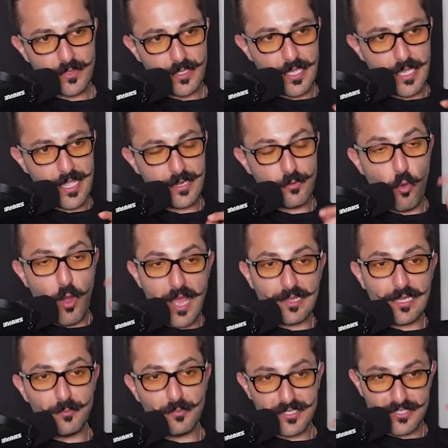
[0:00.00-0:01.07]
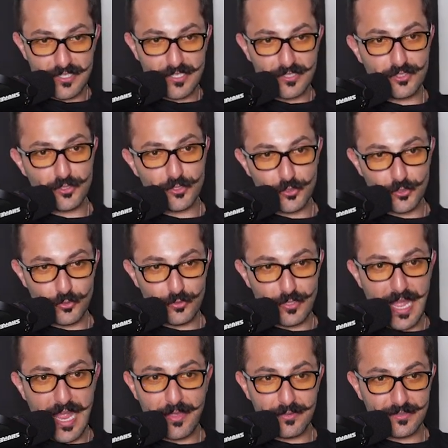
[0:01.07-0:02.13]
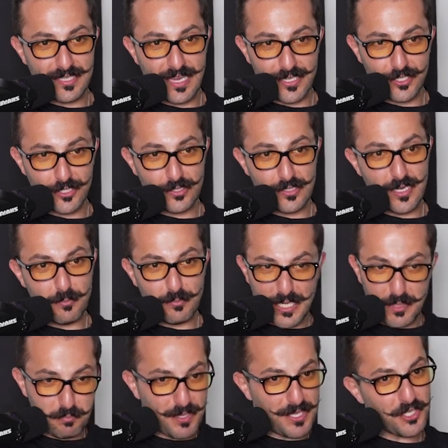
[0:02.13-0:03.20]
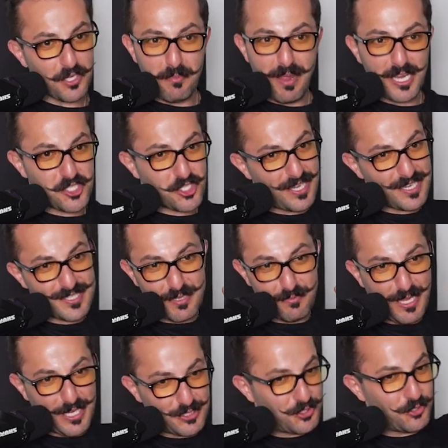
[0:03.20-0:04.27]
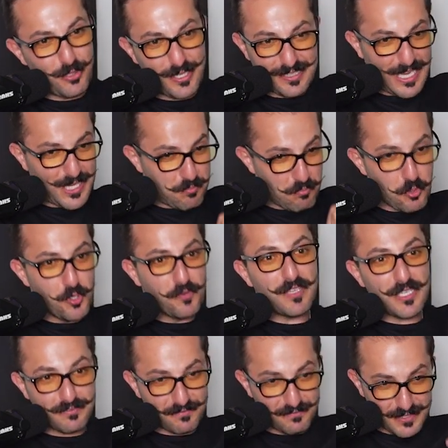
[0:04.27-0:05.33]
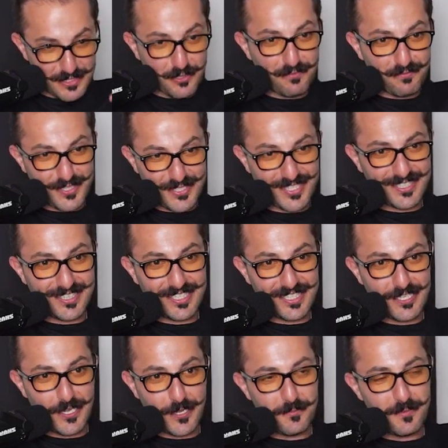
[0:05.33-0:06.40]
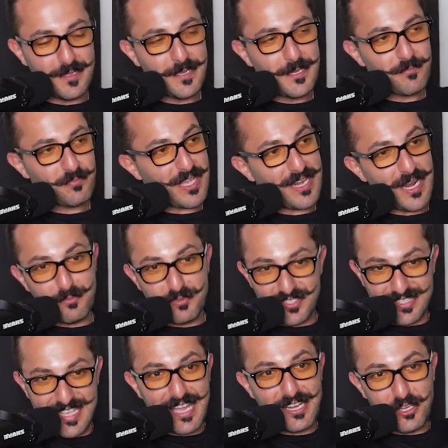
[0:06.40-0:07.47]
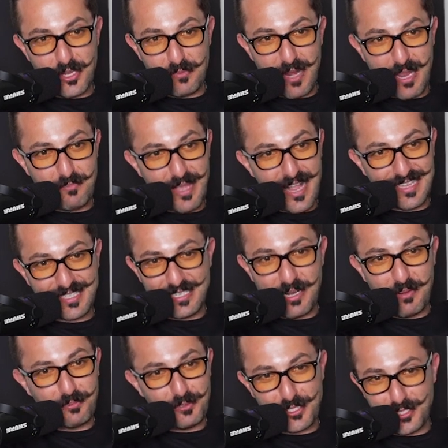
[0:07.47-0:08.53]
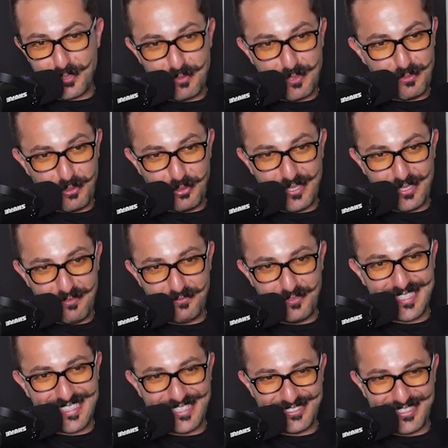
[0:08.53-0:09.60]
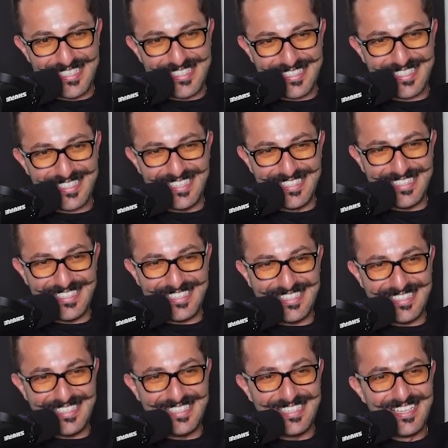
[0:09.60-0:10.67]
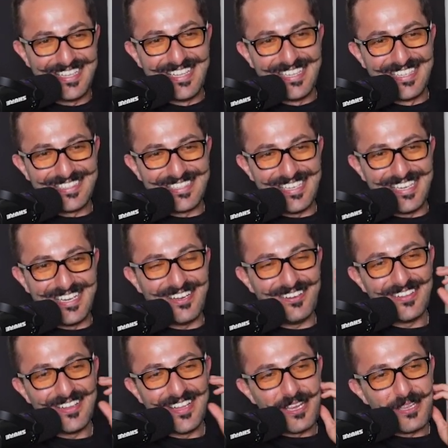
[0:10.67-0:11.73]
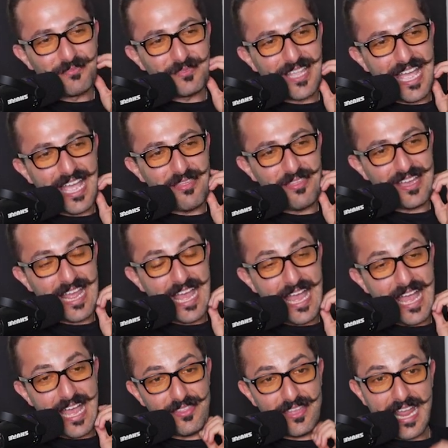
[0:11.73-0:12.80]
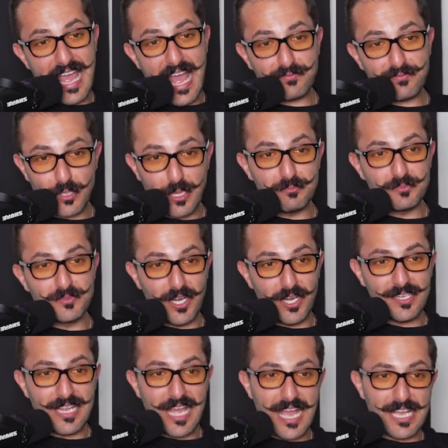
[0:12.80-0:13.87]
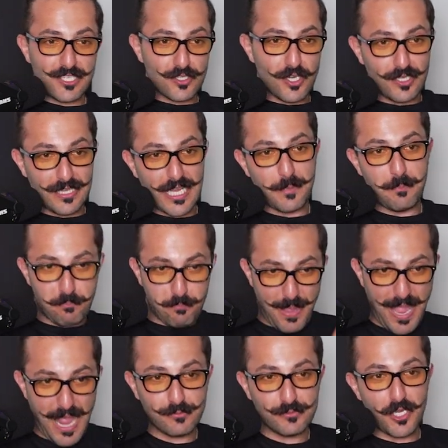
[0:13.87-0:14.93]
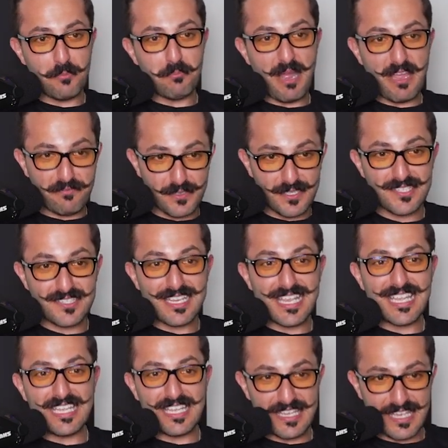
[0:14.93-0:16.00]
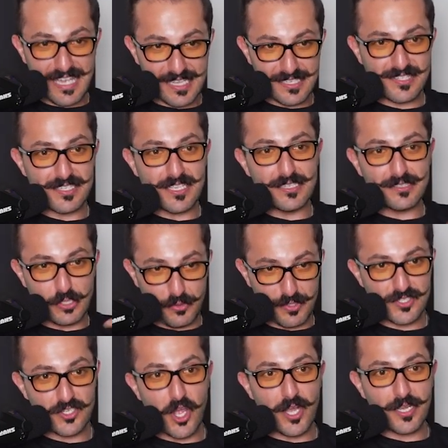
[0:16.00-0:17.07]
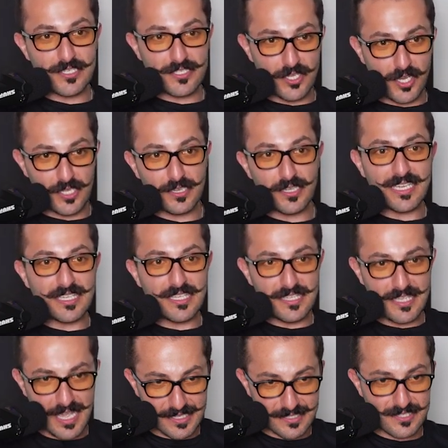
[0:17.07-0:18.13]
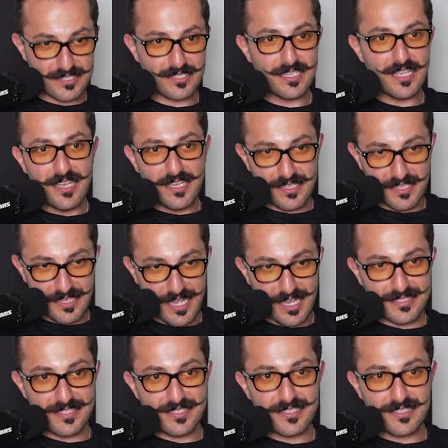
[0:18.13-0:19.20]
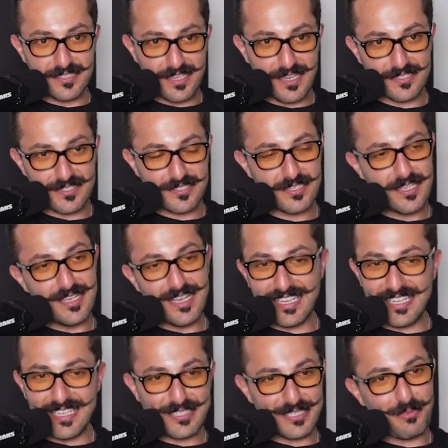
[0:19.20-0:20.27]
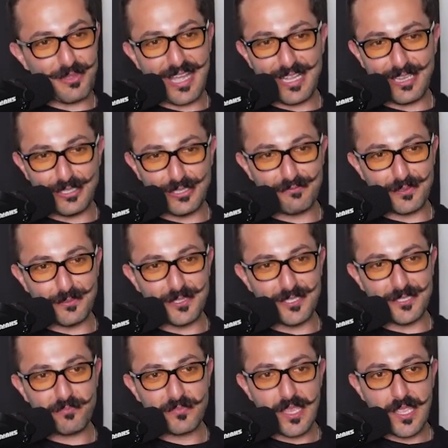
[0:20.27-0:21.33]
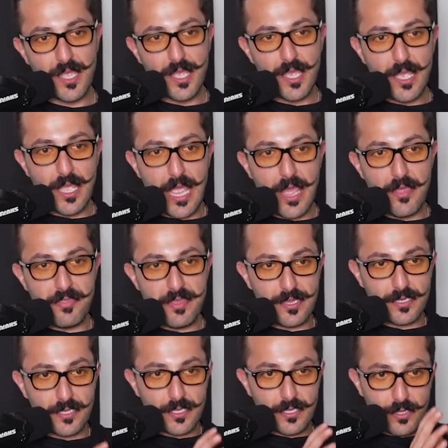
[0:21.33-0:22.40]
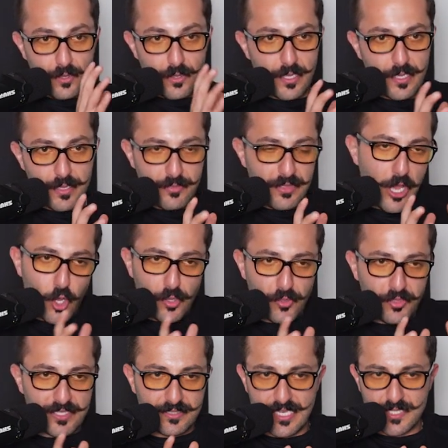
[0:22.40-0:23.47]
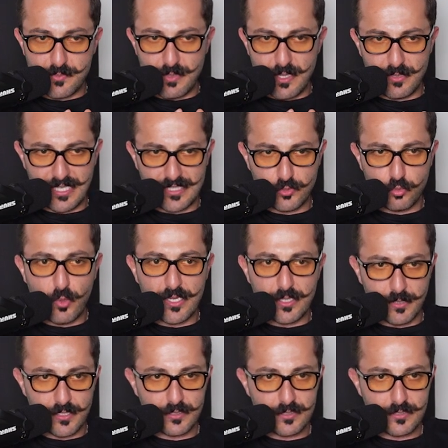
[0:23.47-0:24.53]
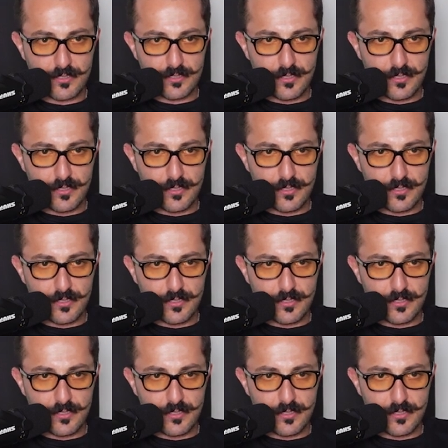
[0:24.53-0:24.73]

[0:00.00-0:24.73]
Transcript: And while I'm listening to Eye the Tiger and I'm like beating on my chest, I'm like doing like moving, you know, physically, you know? And I'm standing on my balcony and I'm pretty sure people think I'm fucking crazy. oh yeah. You know? Totally. And then and then after I'm done, I start like pounding on my fist saying yes until the song is done, like yes, yes, yes. Again, something I learned from him. And then the whole thing takes maybe like 20 minutes.